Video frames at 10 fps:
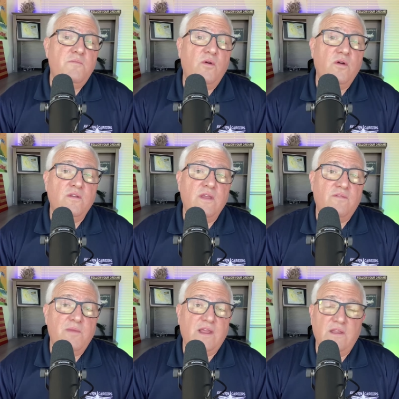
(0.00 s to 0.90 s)
important. You have
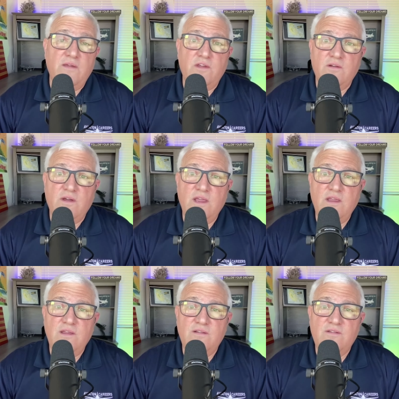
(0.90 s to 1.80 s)
to make a living,
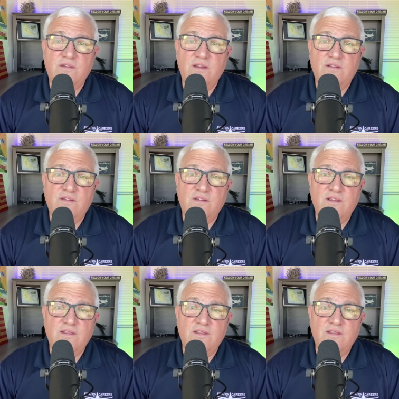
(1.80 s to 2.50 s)
right? It's the